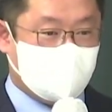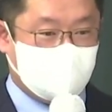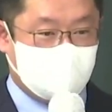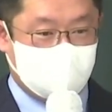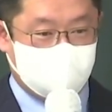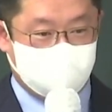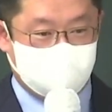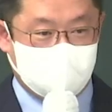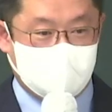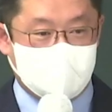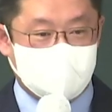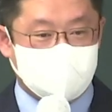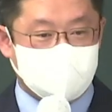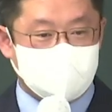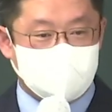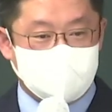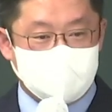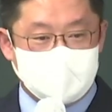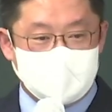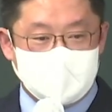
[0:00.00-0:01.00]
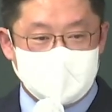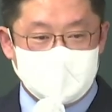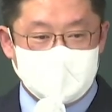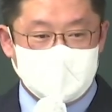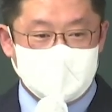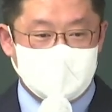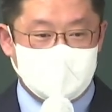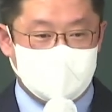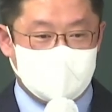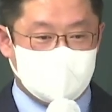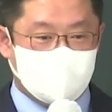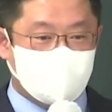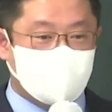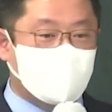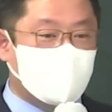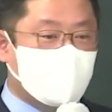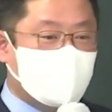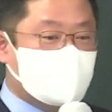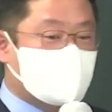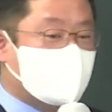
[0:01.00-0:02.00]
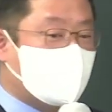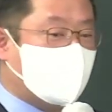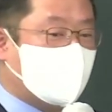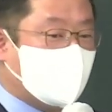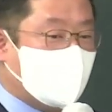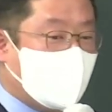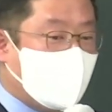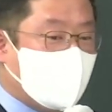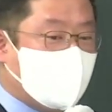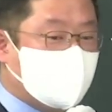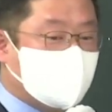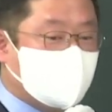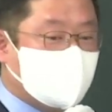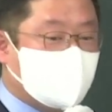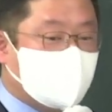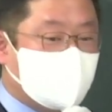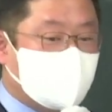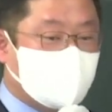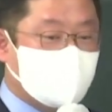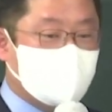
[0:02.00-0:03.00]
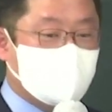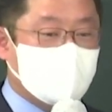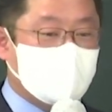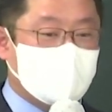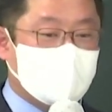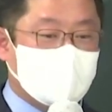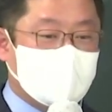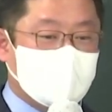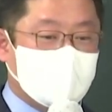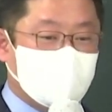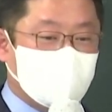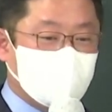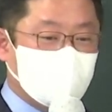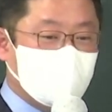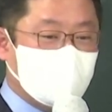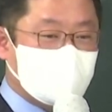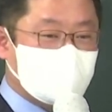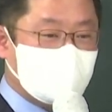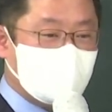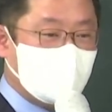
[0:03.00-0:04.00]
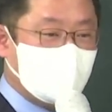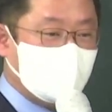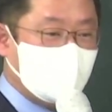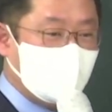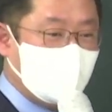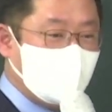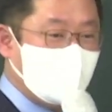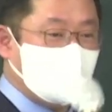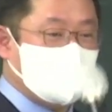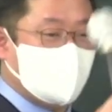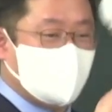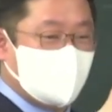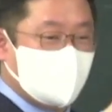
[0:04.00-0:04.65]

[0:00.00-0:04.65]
Amen. And who is that light? Who is that light?